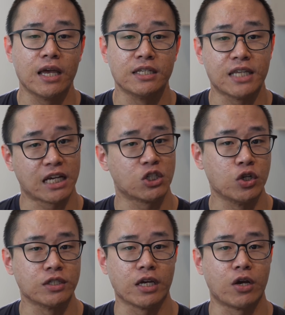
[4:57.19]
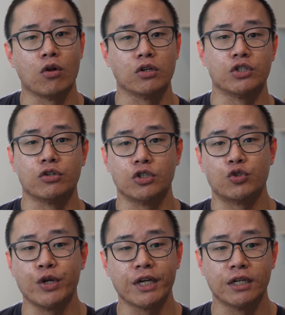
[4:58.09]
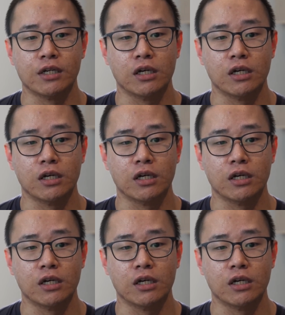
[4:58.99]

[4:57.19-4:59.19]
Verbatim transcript: is actually a psychological trick